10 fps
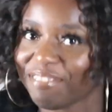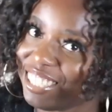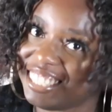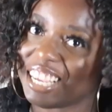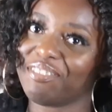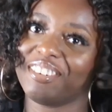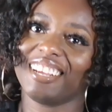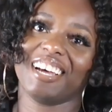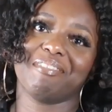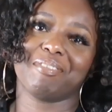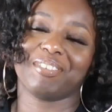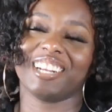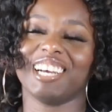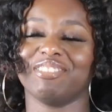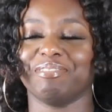Just chefing it up or
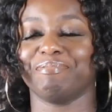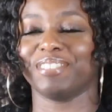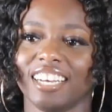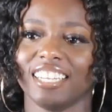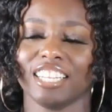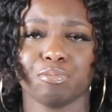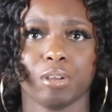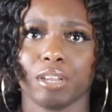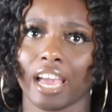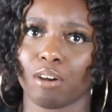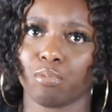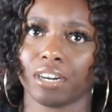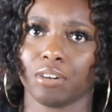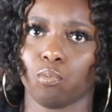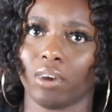whatever. That's really kind of
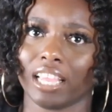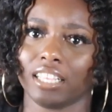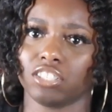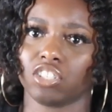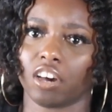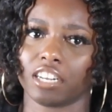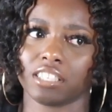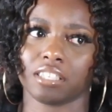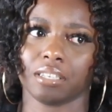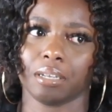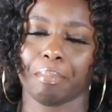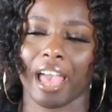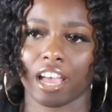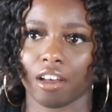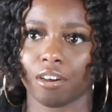where the weight started to
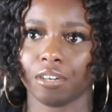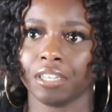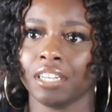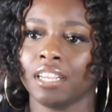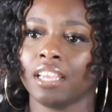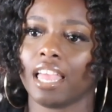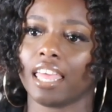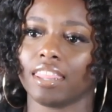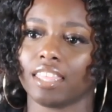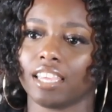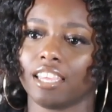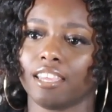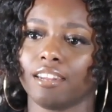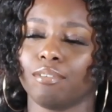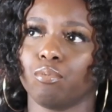pack on. And
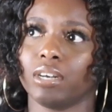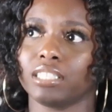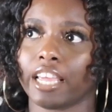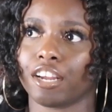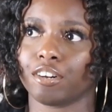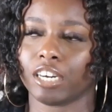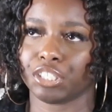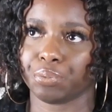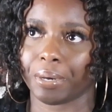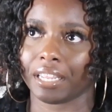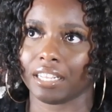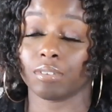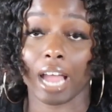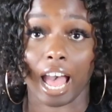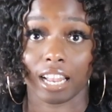then once I graduated
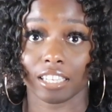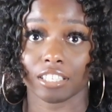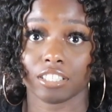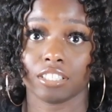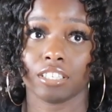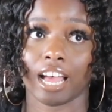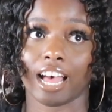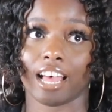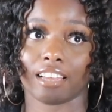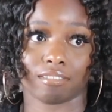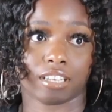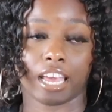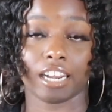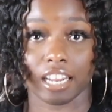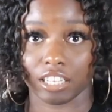from college, I
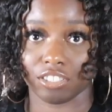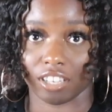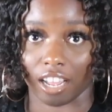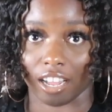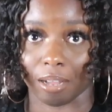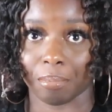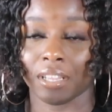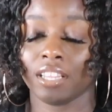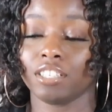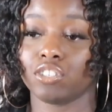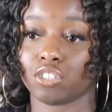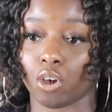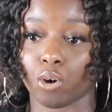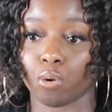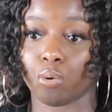got a desk job,
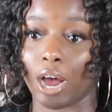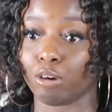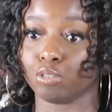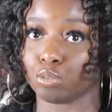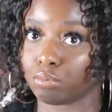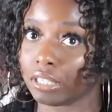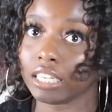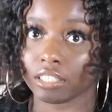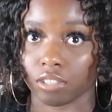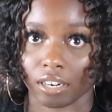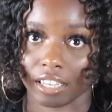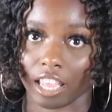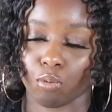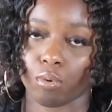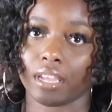so I was really starting to
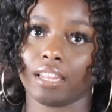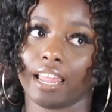gain weight.